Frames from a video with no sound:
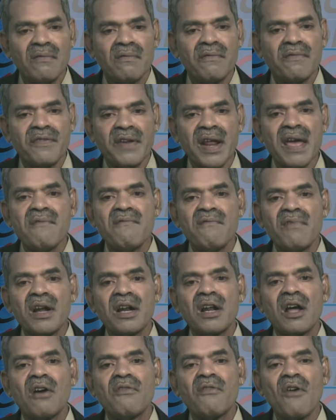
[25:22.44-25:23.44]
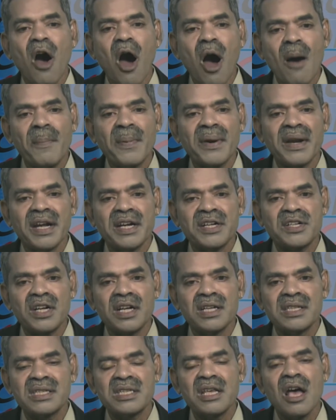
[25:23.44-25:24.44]
framework of
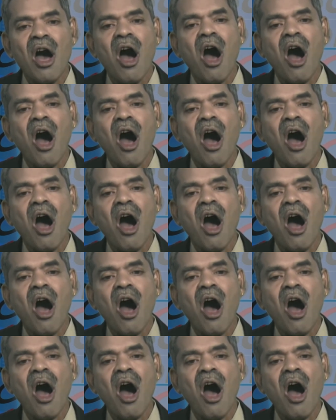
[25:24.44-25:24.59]
operations,